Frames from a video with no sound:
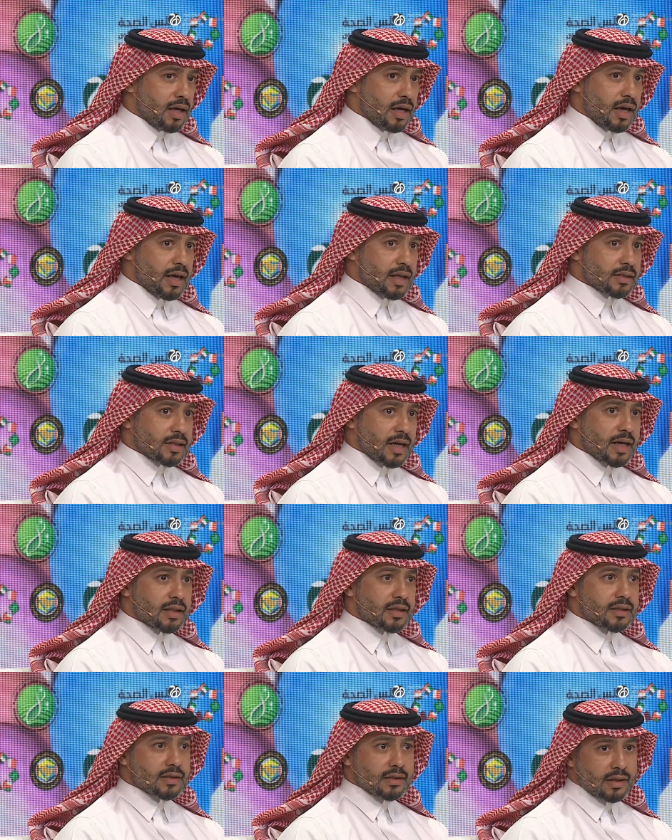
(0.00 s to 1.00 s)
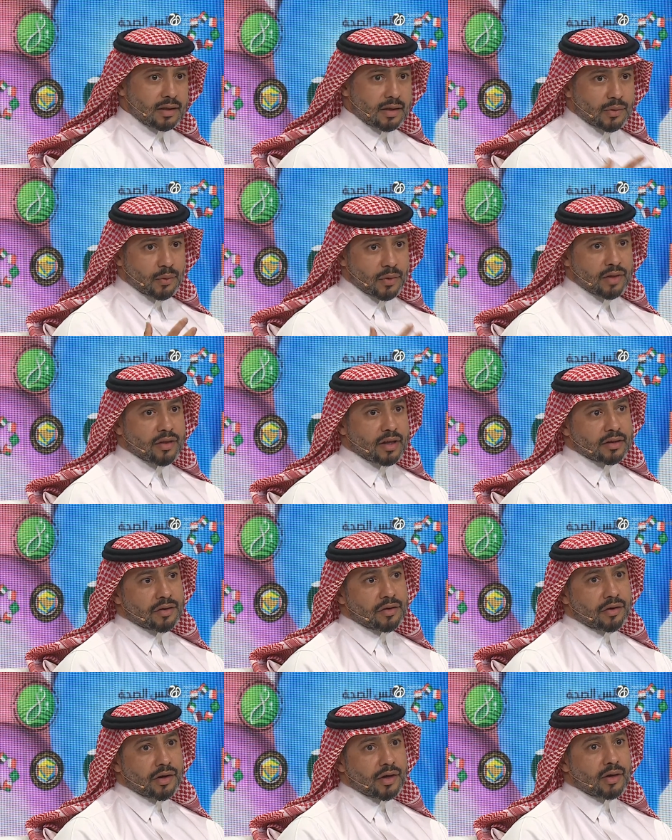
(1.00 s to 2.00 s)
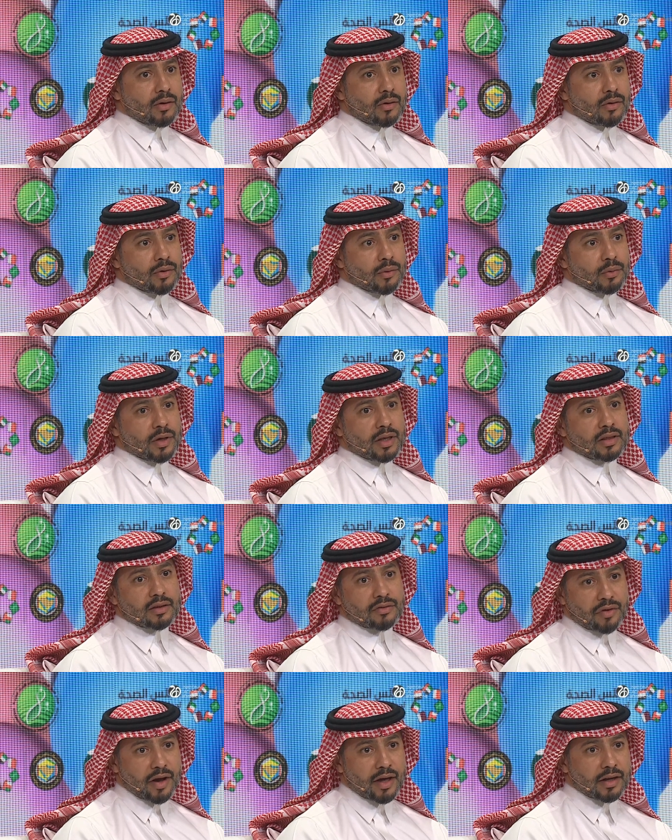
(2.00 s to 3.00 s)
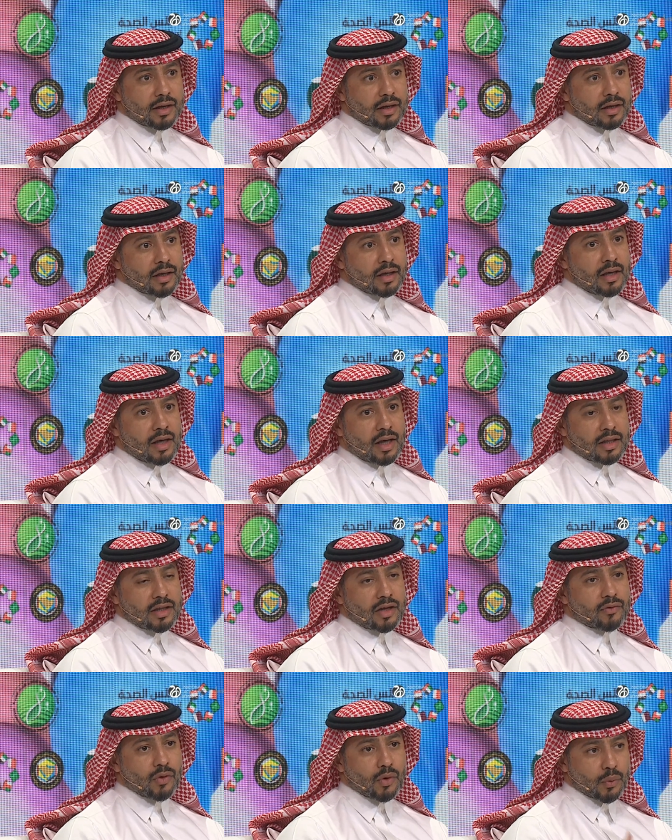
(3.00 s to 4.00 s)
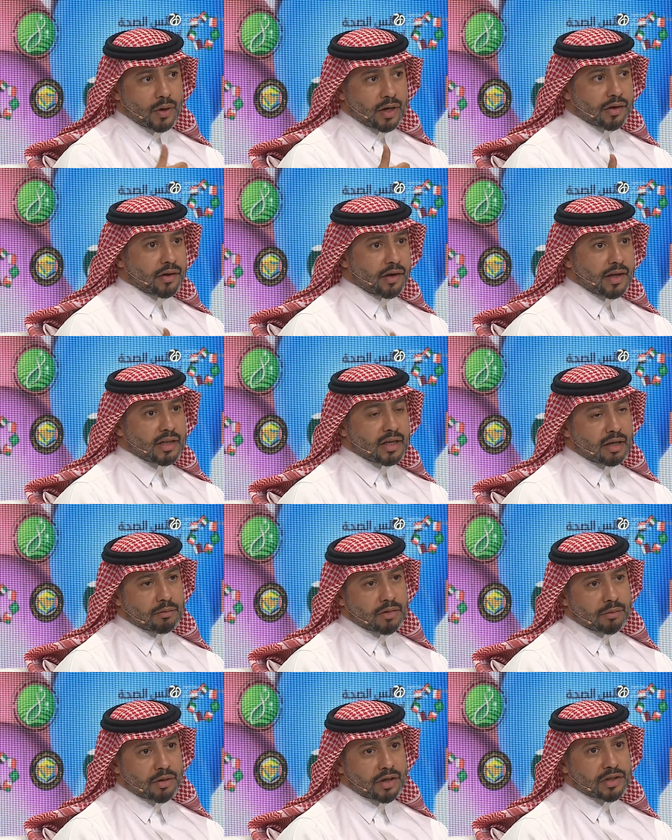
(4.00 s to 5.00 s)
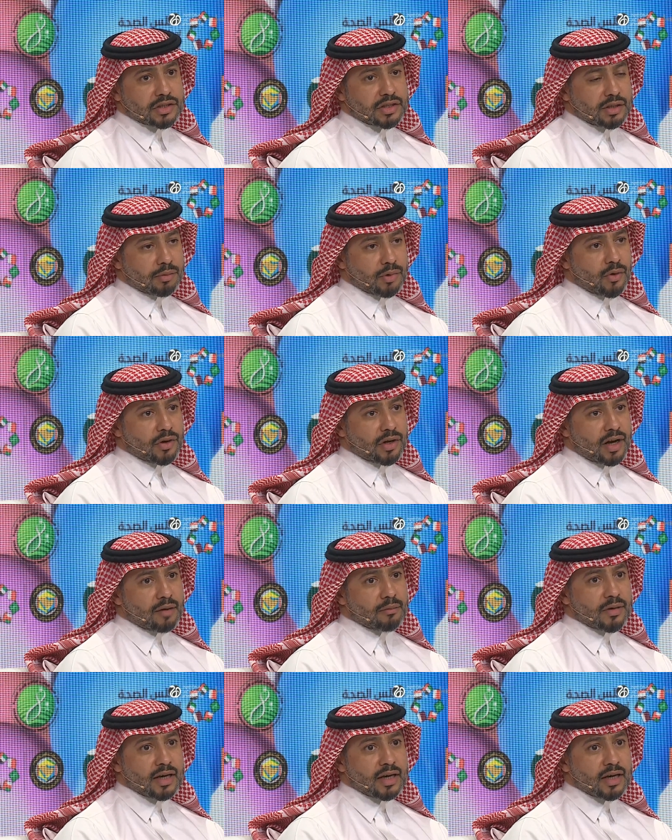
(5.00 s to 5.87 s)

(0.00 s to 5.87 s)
and scientists either with a degree or with training, and therefore we are creating MD PhD program.